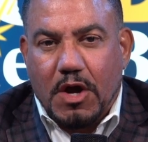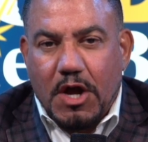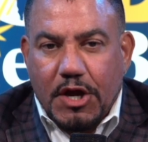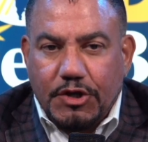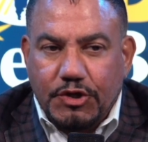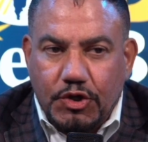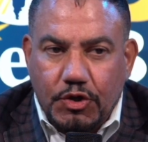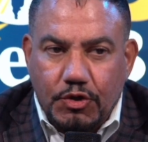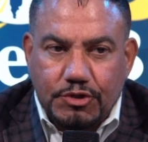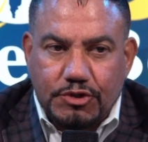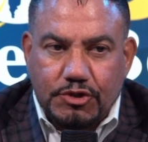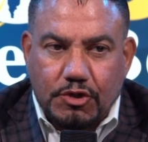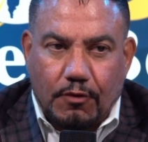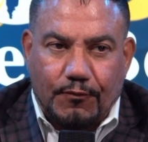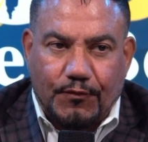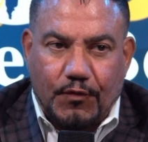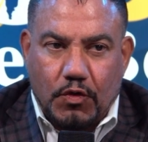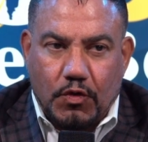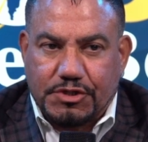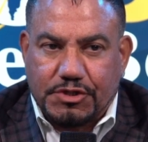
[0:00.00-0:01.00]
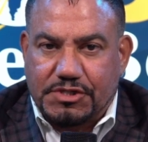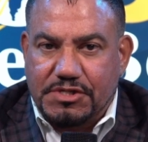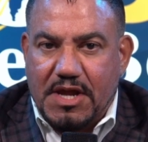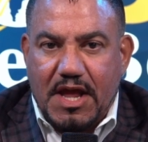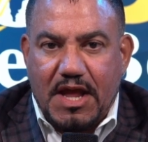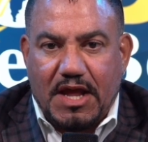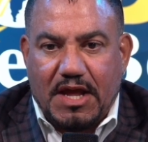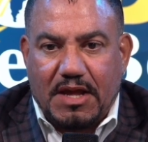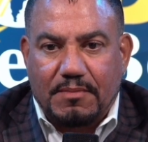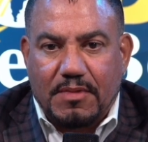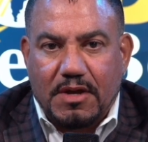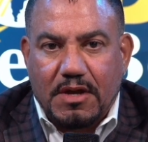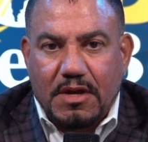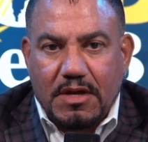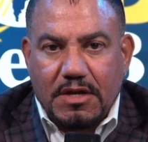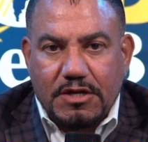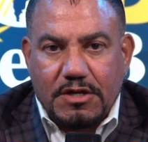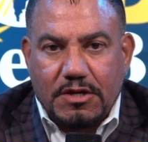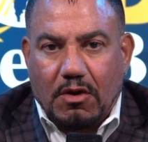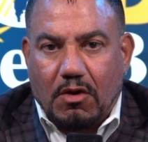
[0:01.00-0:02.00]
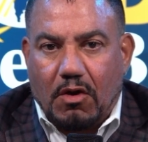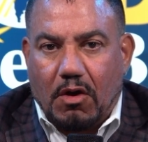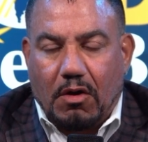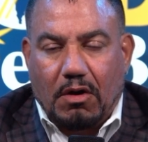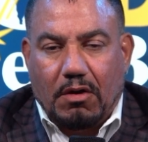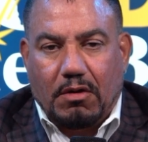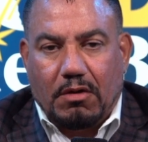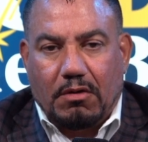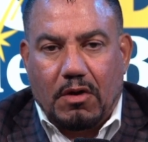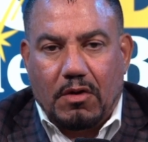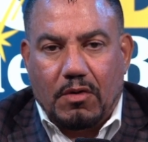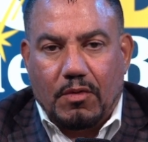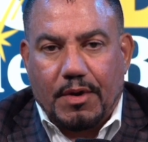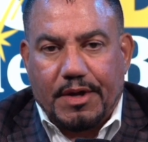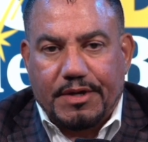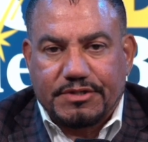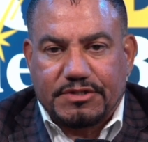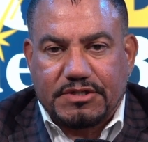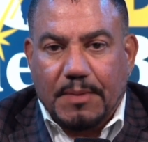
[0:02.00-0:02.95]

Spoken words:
Use their first name, always.